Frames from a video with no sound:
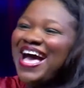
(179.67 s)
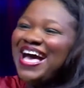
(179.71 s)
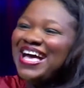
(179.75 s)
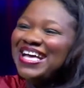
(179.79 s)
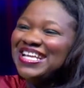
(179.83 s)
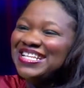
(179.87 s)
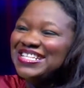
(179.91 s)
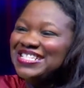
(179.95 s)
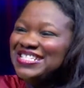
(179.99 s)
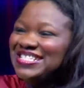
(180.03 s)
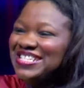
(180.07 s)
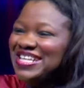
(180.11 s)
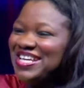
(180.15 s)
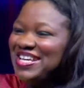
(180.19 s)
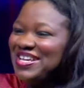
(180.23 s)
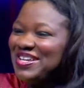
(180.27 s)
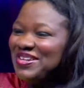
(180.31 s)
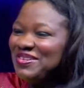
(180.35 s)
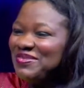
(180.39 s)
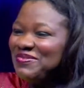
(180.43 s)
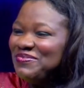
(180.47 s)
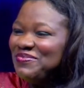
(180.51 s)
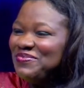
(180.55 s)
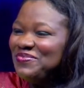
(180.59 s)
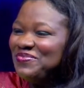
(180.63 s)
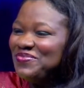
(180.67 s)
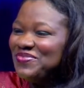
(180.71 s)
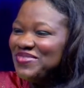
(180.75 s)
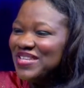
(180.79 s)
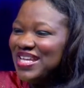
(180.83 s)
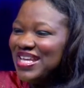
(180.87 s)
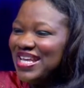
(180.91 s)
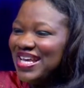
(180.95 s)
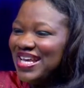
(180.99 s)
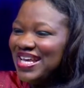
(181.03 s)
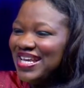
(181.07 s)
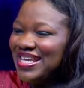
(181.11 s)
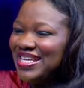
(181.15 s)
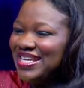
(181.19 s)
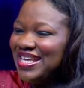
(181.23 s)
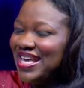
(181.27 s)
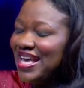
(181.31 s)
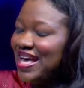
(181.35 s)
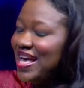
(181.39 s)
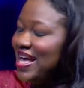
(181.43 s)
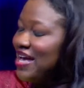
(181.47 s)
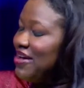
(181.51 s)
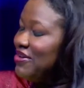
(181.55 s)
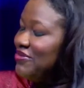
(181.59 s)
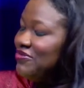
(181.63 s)
And
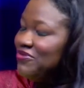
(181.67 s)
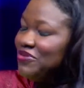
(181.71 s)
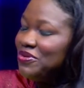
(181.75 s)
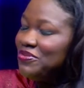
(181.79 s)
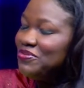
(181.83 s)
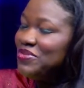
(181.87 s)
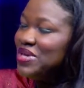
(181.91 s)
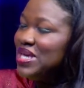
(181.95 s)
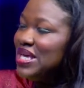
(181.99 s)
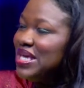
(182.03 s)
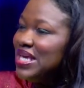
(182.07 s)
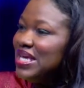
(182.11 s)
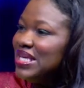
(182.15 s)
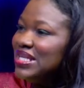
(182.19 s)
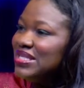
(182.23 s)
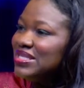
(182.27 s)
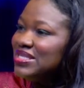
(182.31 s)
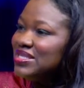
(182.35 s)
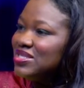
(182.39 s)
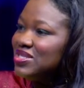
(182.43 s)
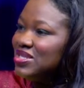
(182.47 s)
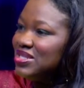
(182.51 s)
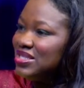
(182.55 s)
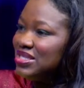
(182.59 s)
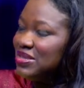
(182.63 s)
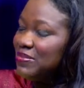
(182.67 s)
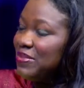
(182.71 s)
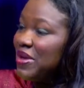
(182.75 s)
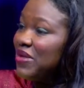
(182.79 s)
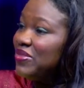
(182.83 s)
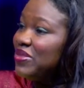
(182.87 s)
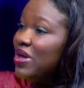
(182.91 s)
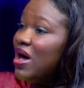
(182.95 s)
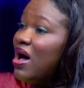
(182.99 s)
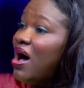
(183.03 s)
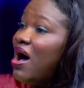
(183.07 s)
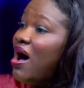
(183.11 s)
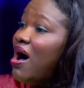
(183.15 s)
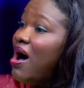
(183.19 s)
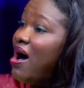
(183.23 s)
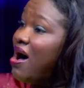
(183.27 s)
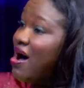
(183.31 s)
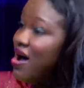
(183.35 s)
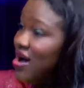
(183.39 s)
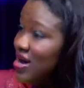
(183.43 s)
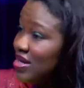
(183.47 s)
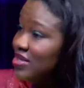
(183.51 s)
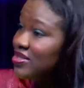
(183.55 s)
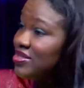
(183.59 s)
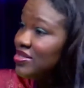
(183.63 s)
yeah, for me, it's just about the
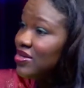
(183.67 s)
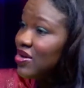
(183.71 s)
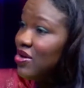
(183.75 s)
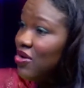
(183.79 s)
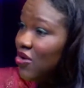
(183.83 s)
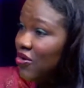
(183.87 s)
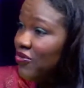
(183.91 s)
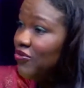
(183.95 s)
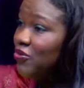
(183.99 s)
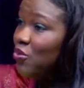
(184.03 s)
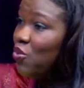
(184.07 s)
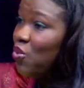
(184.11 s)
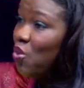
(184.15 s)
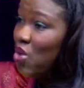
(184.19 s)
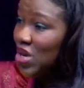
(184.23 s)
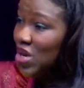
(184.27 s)
heart of